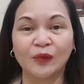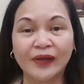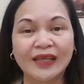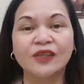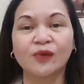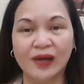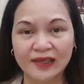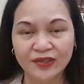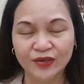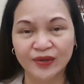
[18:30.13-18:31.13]
willing to
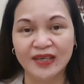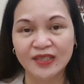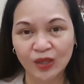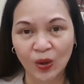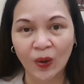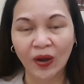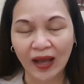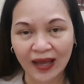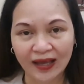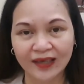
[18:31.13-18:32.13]
answer, as
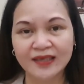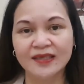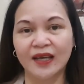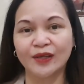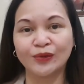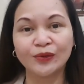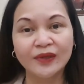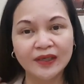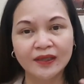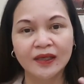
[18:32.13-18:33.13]
long as I do
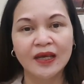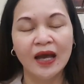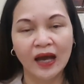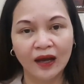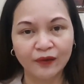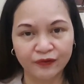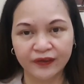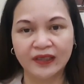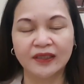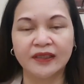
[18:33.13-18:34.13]
that
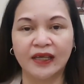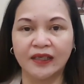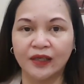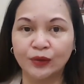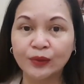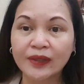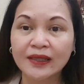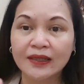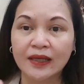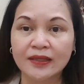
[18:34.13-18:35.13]
field and I do
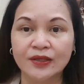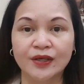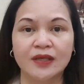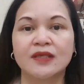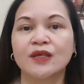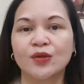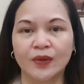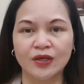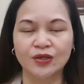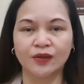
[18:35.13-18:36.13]
that a certain
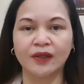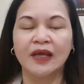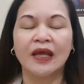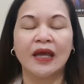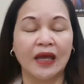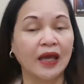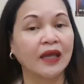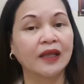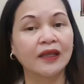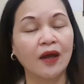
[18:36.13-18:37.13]
situation
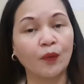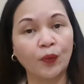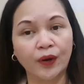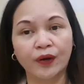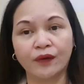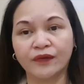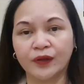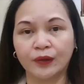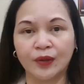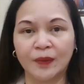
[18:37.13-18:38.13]
in a work of a
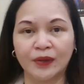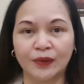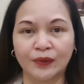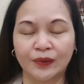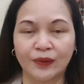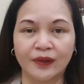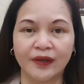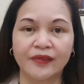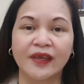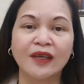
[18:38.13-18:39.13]
document
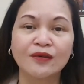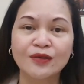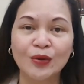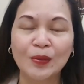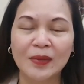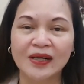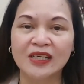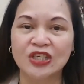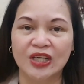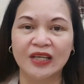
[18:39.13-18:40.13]
controller. Thank you so
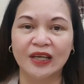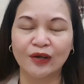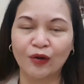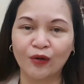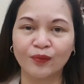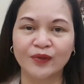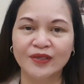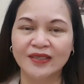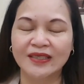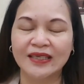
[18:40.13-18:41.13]
much, and I hope you
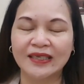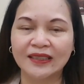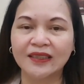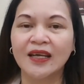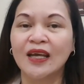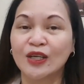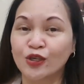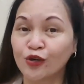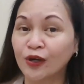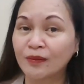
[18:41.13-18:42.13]
still
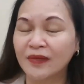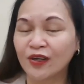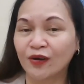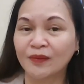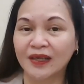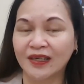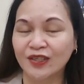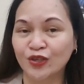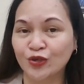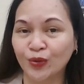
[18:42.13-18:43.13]
join me on my next